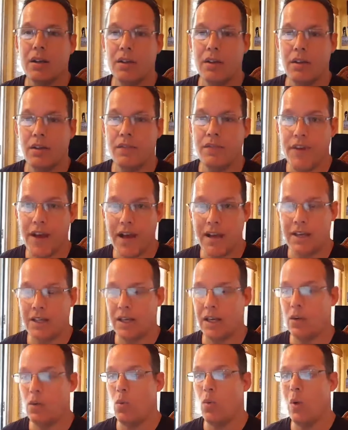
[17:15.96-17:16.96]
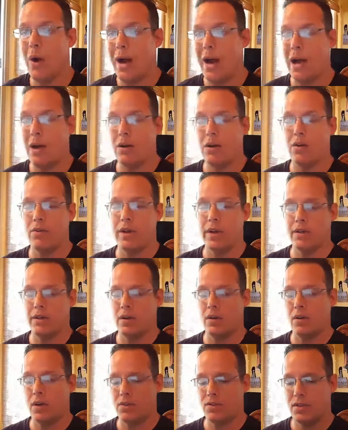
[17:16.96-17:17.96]
the Vatican. Wow. All right.
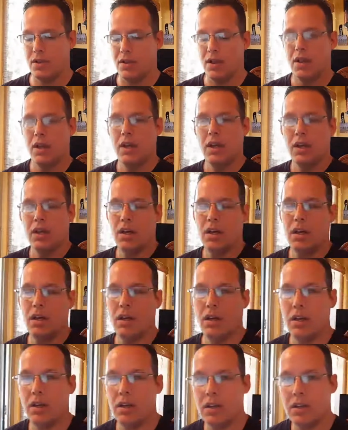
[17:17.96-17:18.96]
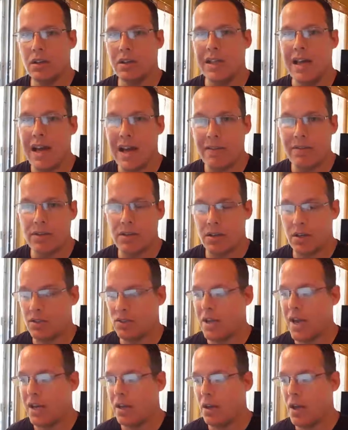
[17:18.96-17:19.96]
Daryl Lawson live
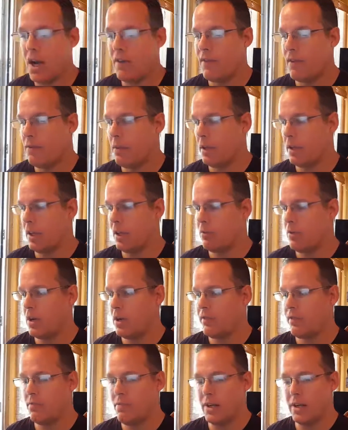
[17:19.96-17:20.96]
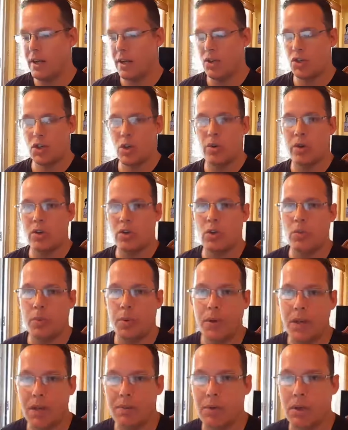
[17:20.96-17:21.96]
signing off. I'm going to get ready for my next show at 2
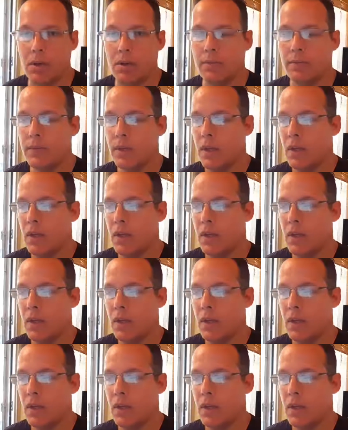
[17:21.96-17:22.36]
p.m. here.